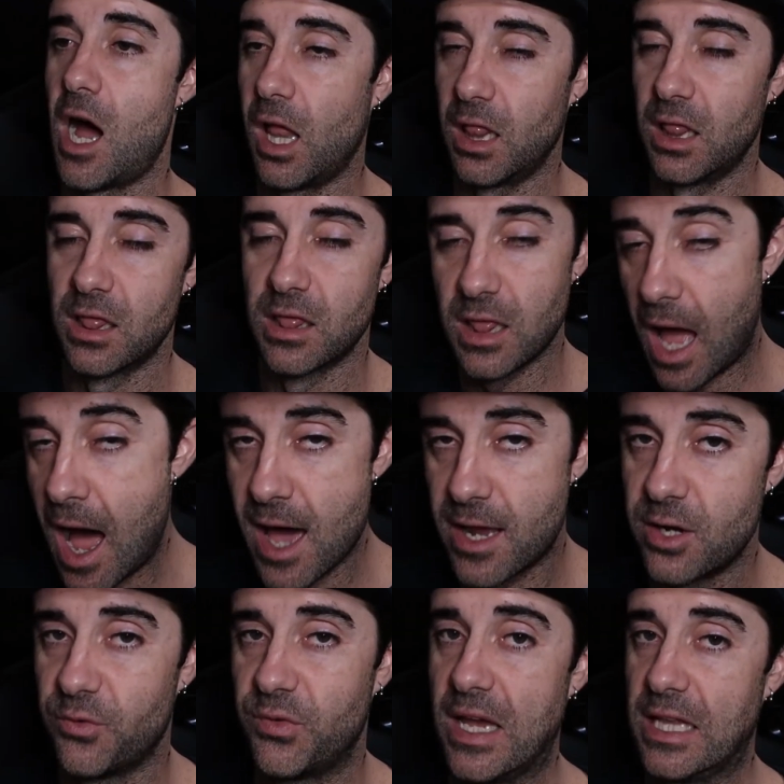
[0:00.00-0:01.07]
a
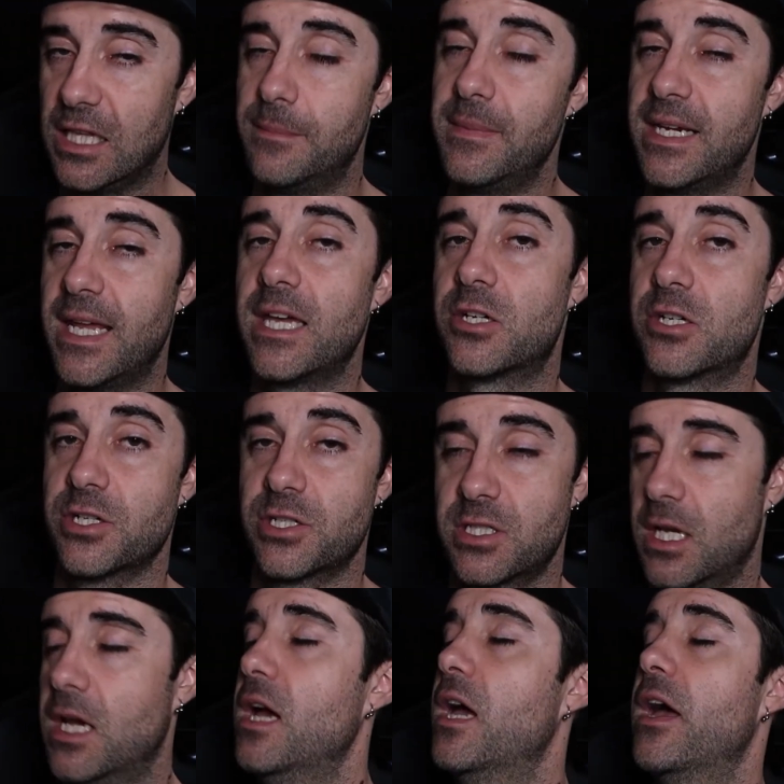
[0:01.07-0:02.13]
lot of
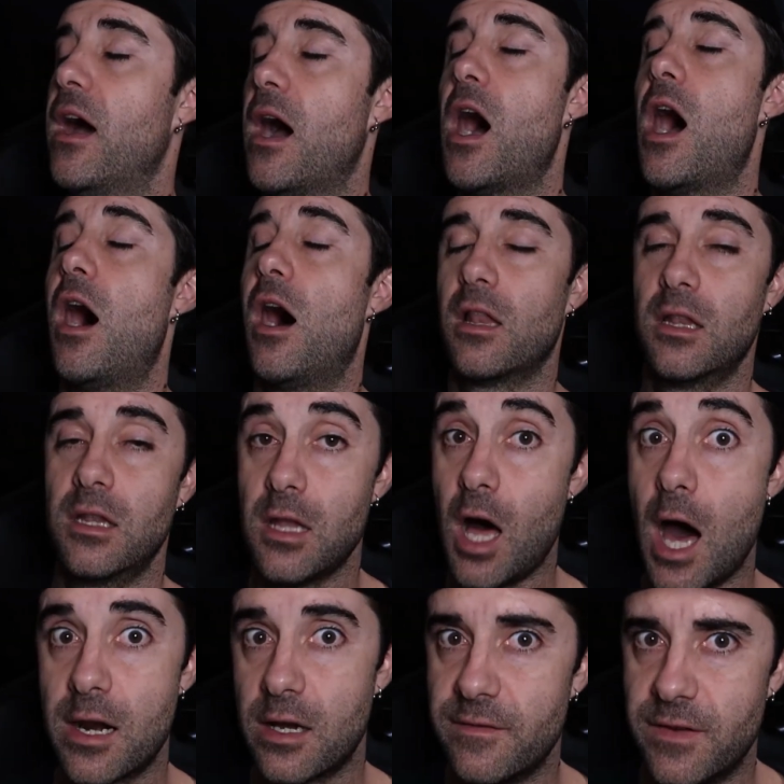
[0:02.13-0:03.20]
Eliminators, a
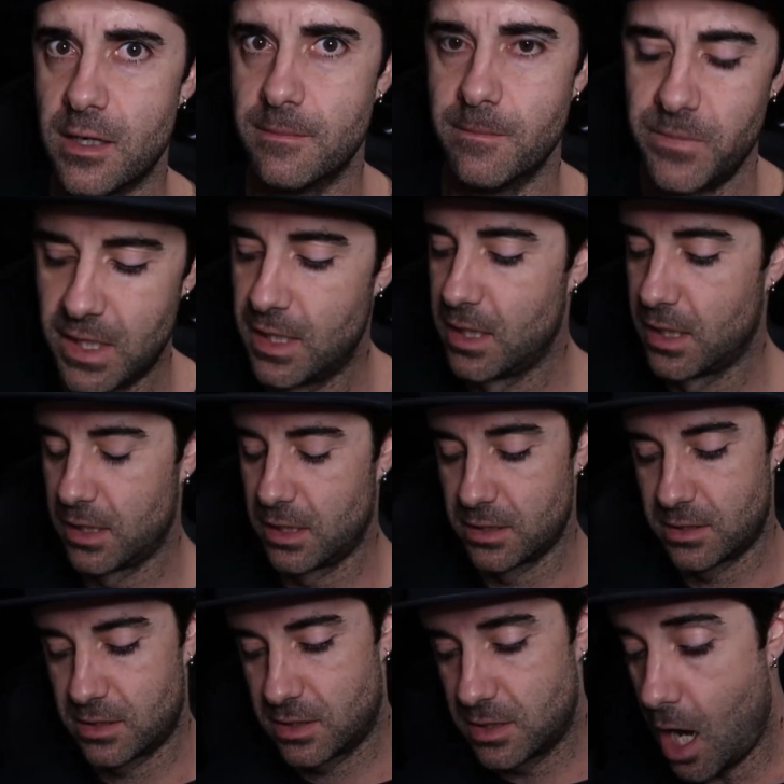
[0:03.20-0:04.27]
lot of them.
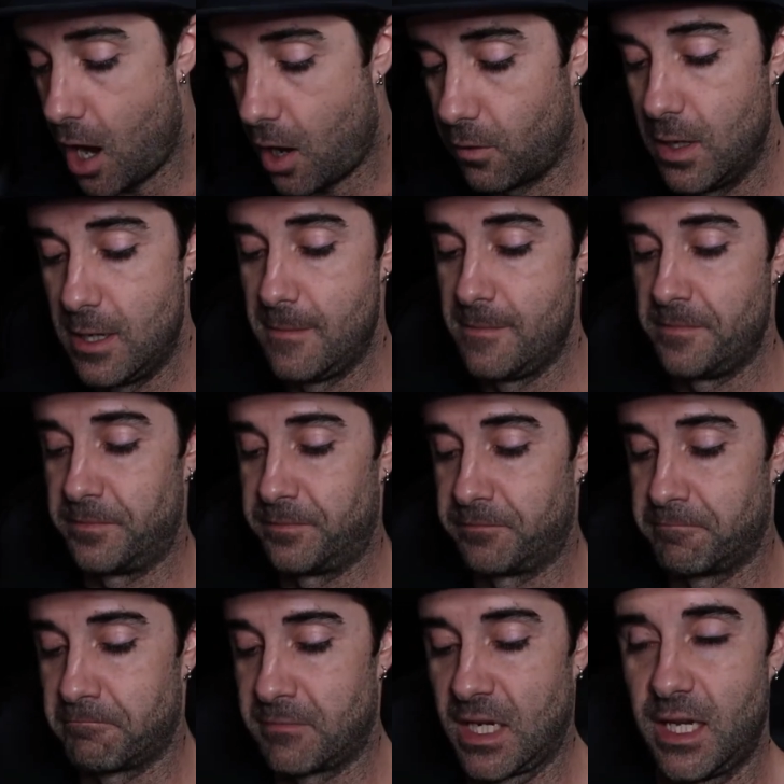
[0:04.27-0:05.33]
So
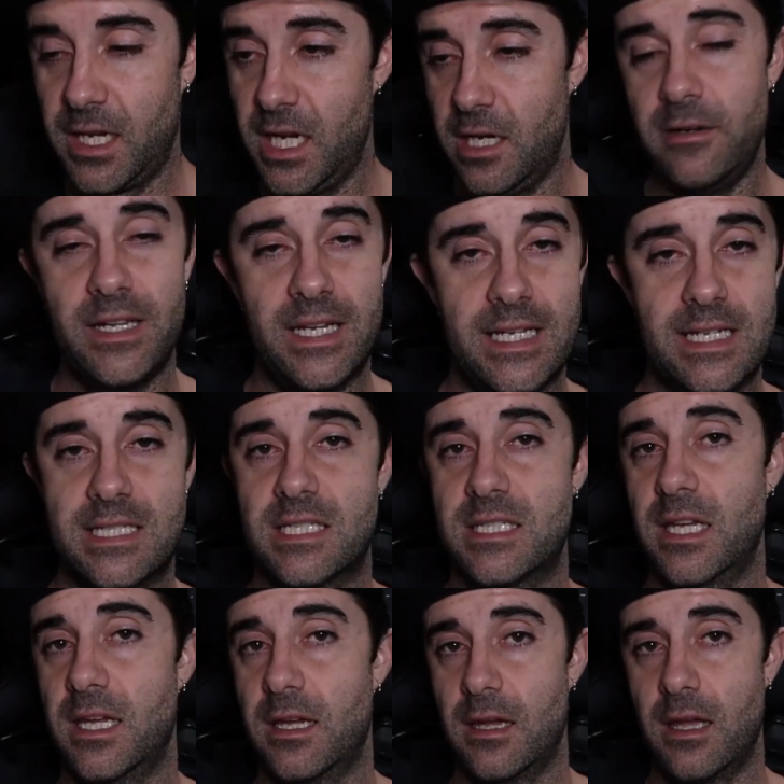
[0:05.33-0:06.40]
here it
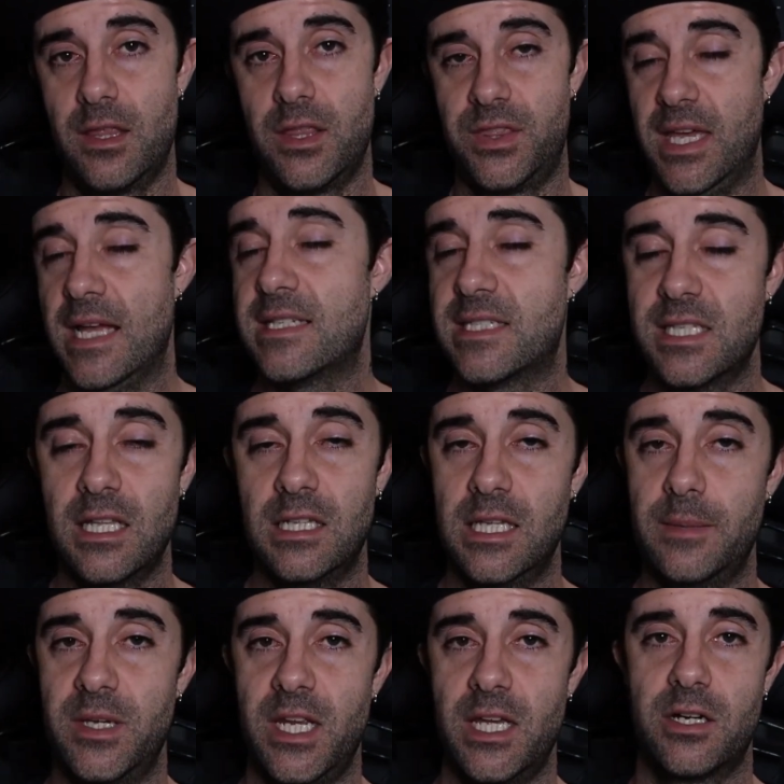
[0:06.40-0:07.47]
is. That's the
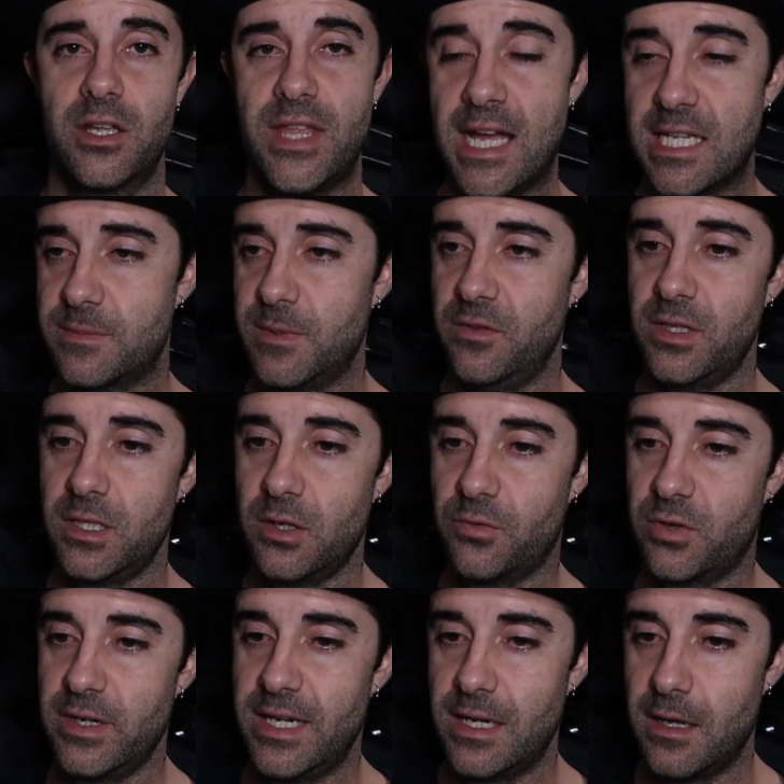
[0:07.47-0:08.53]
Eliminator. That's my video
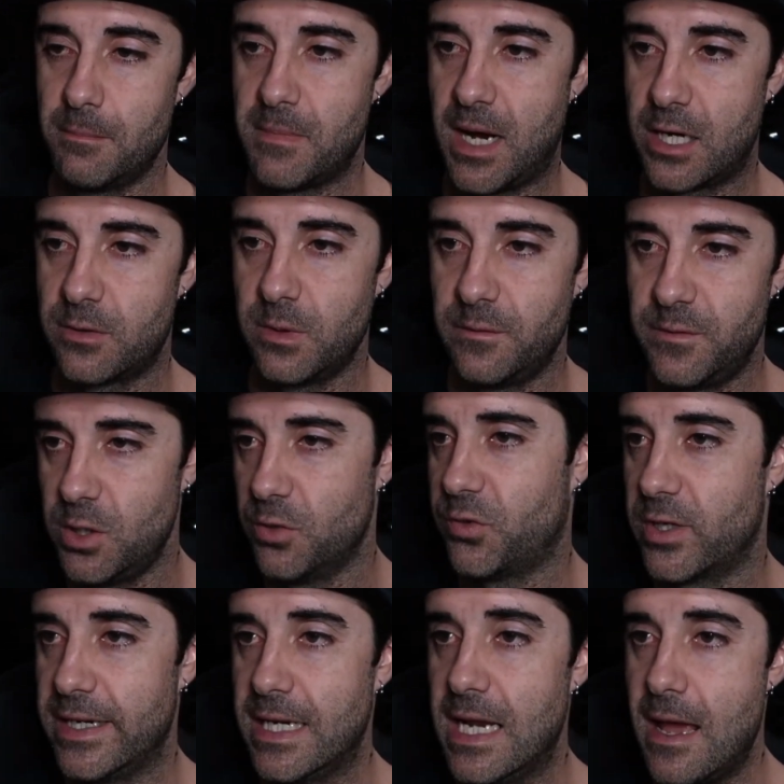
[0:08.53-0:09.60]
for it, my review
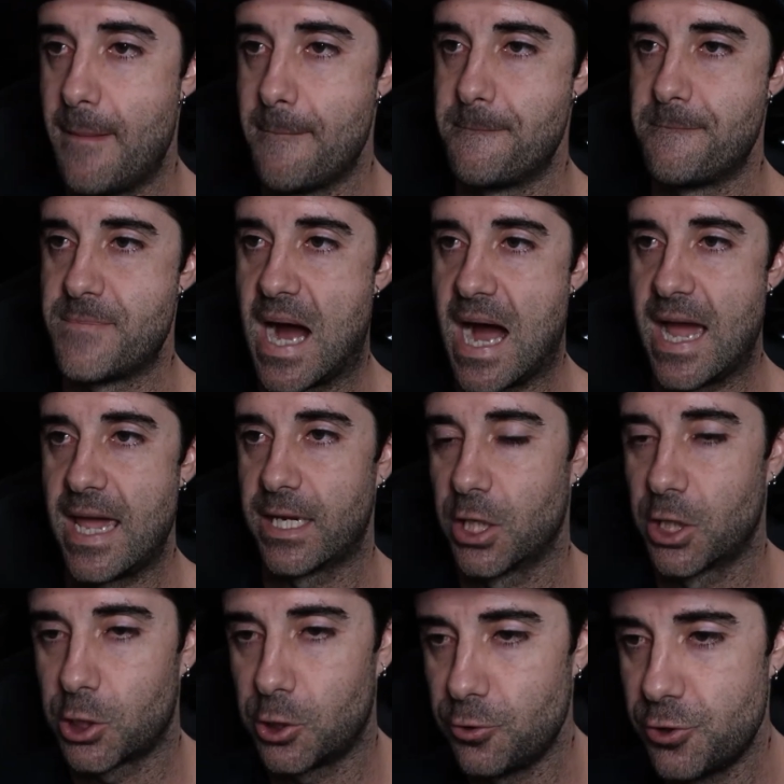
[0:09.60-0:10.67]
for it. My
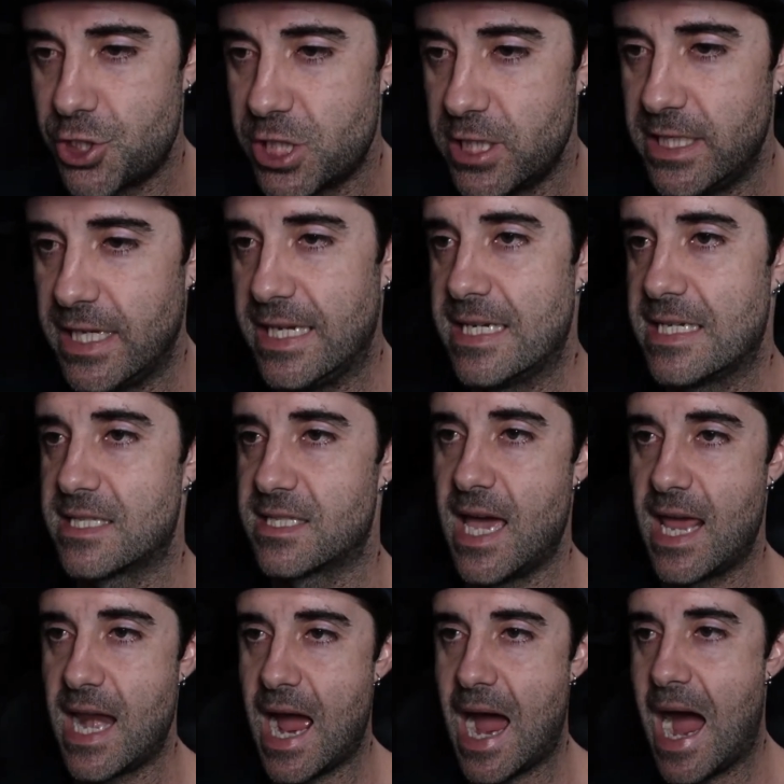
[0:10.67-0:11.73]
conclusion is
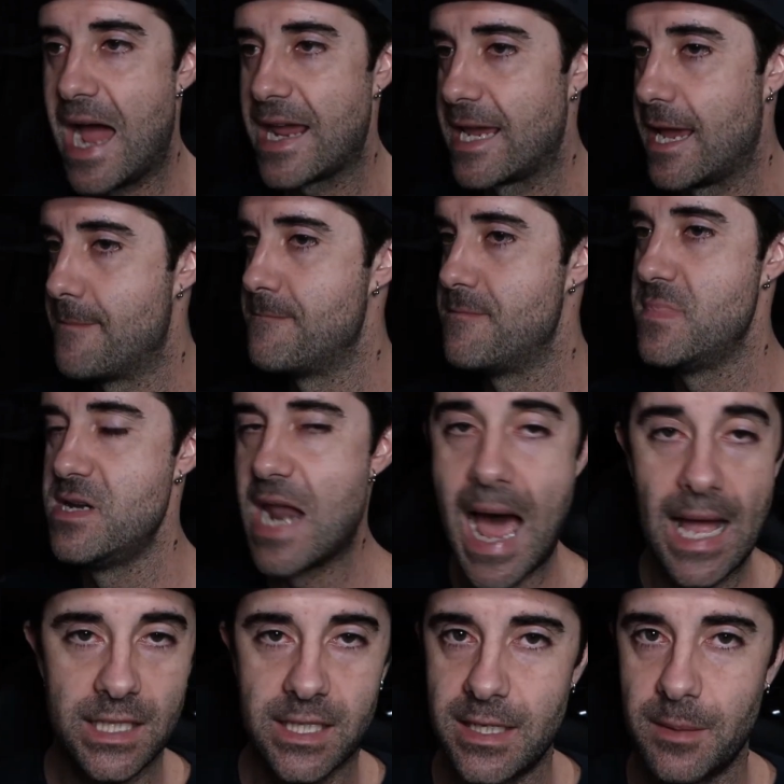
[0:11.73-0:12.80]
that I am
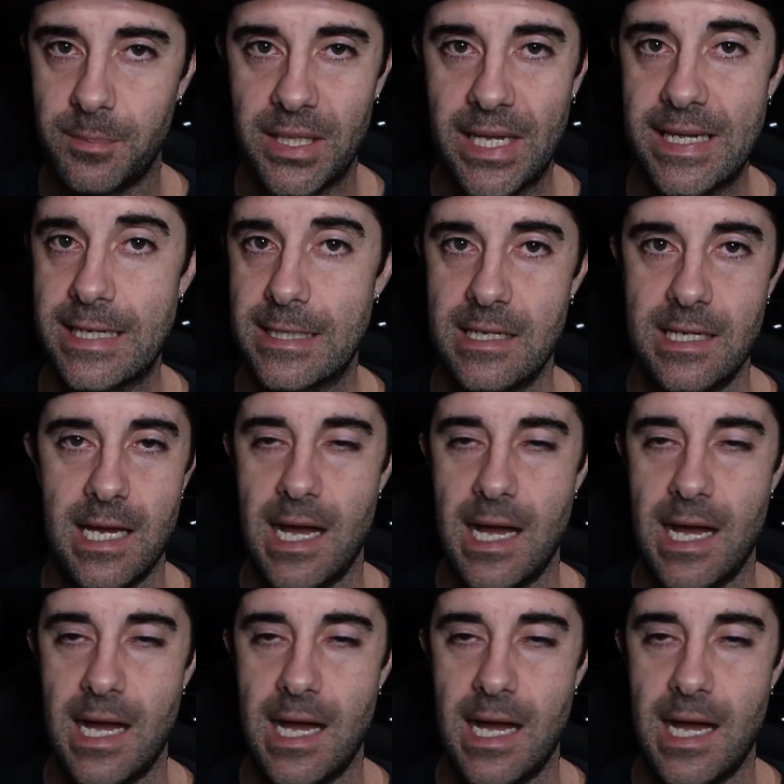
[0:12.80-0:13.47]
not gonna play it.